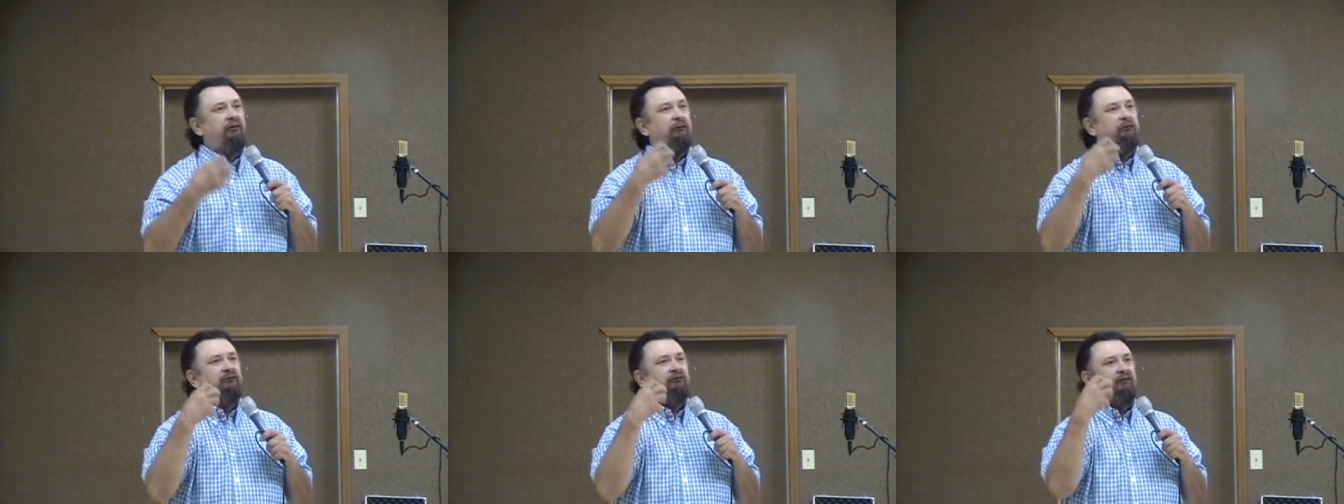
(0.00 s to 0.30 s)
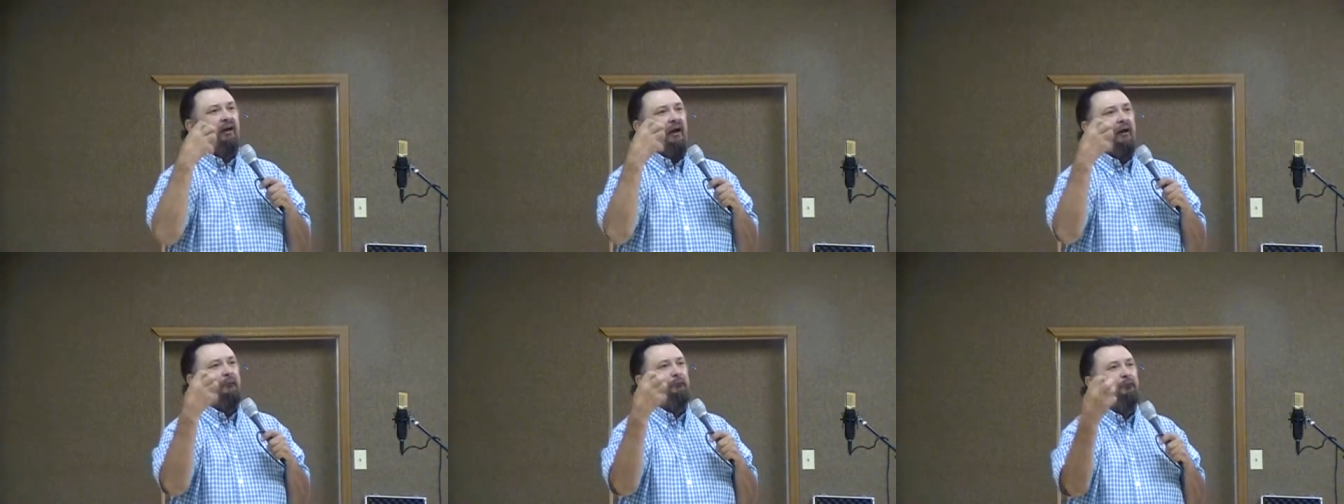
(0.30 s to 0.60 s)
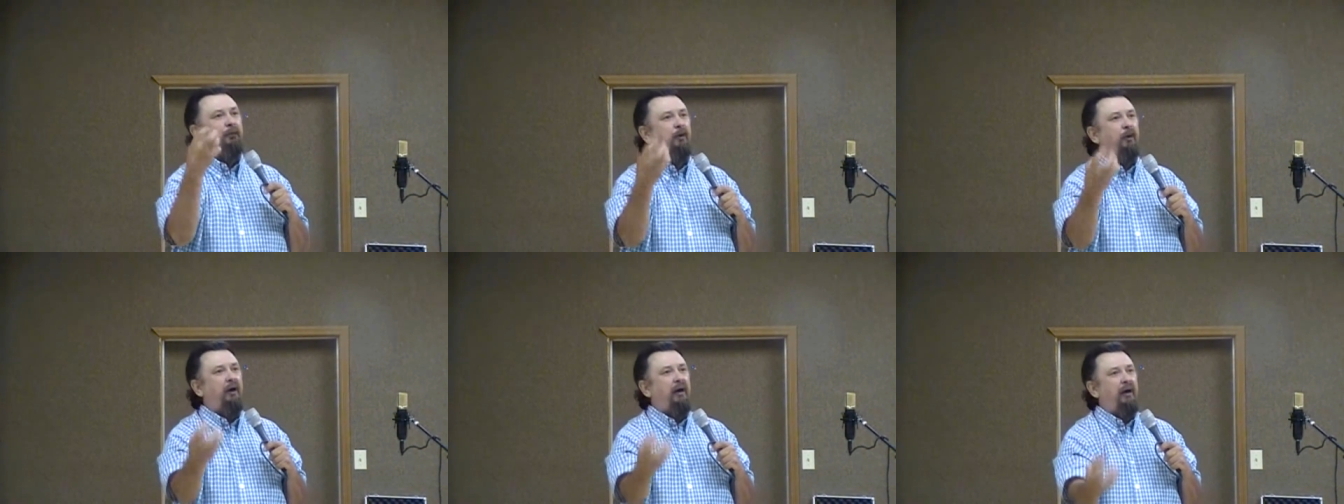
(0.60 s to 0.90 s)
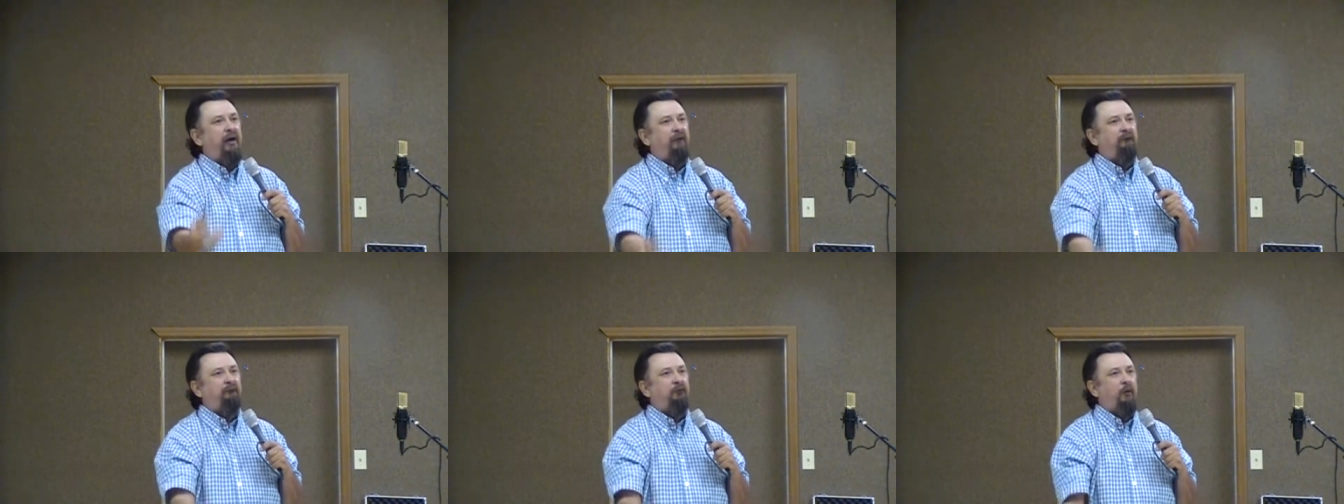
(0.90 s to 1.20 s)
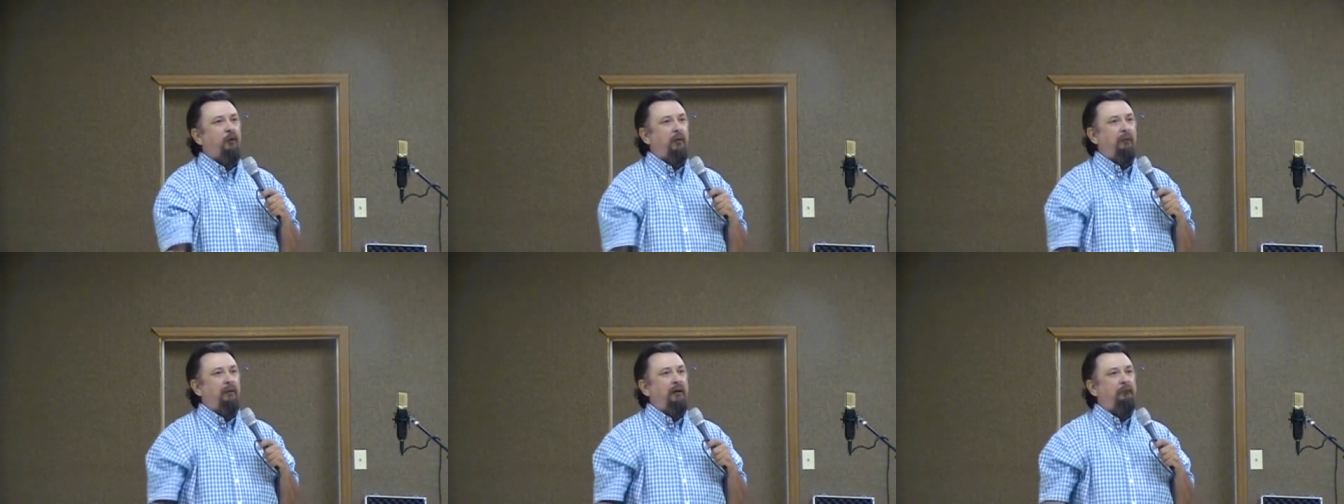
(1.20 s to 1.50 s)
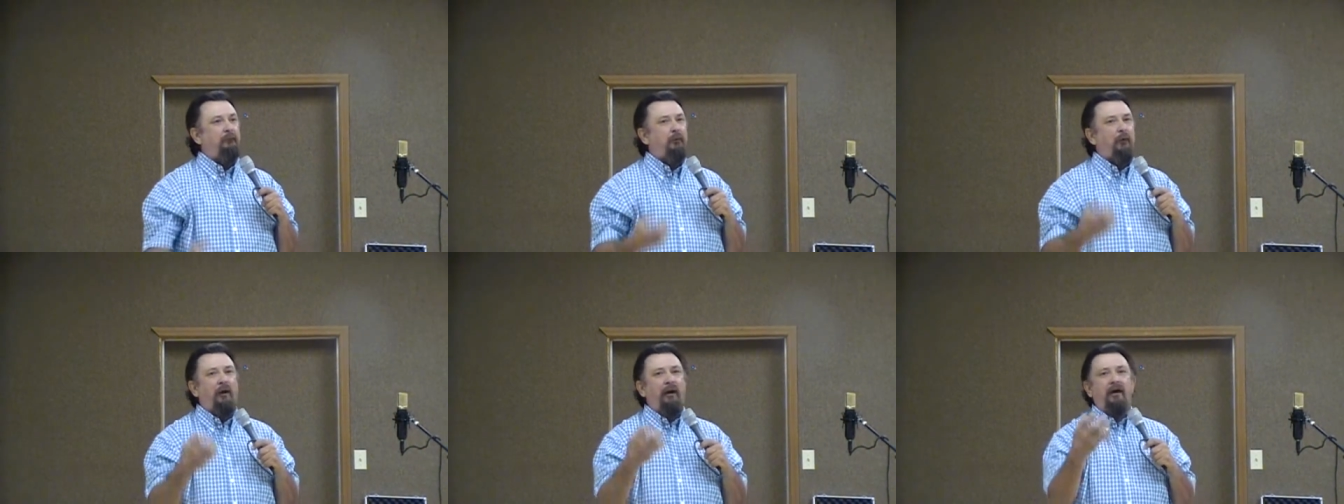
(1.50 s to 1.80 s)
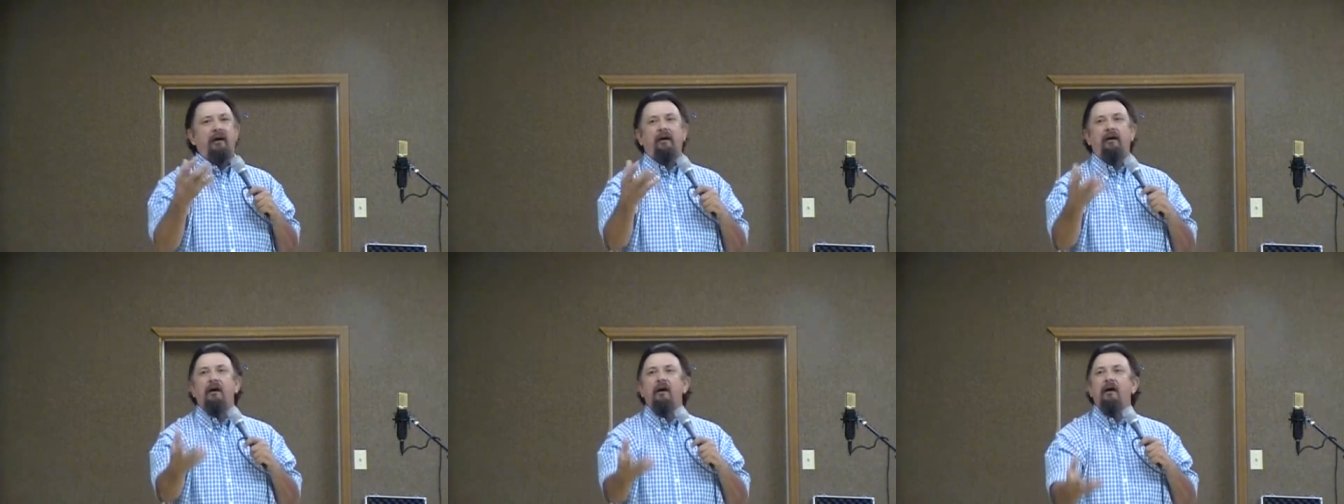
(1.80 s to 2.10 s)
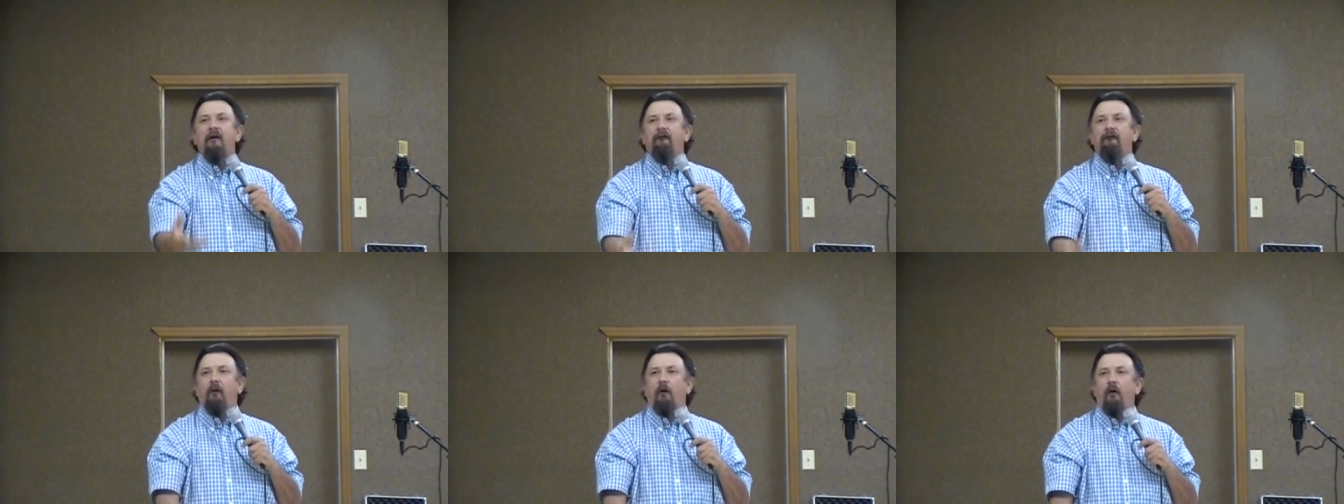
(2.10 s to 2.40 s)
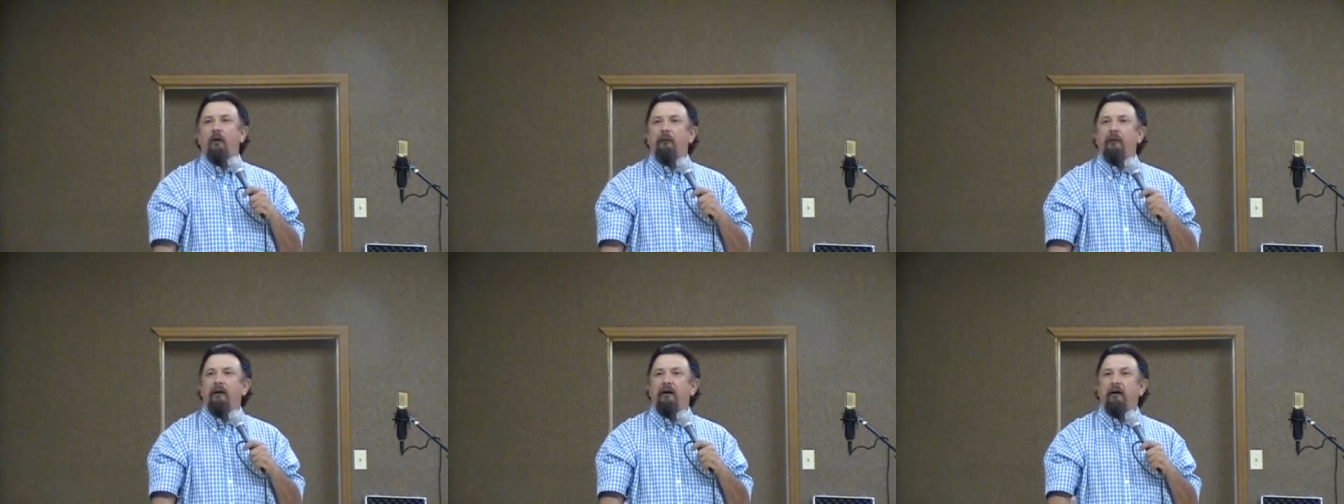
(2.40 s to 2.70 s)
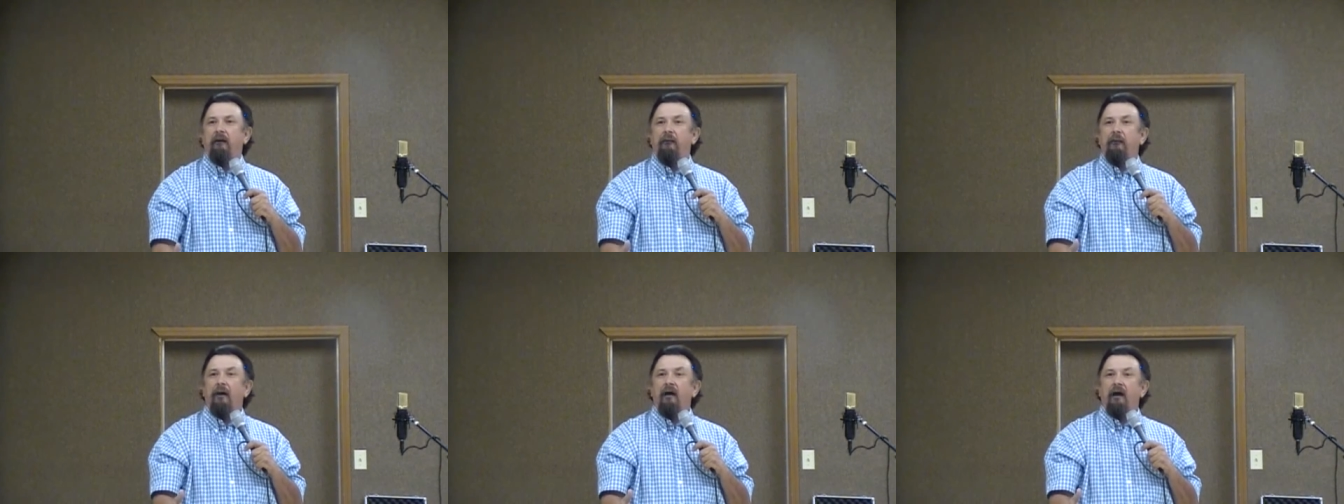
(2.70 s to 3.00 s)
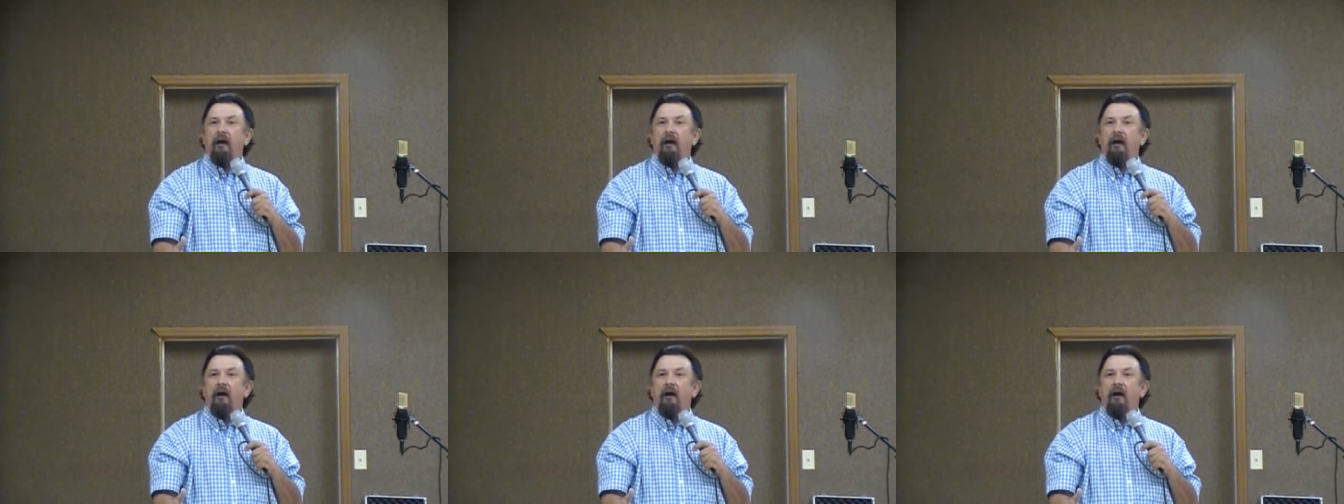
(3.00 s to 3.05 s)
She was saying, Pray for me. Pray for me.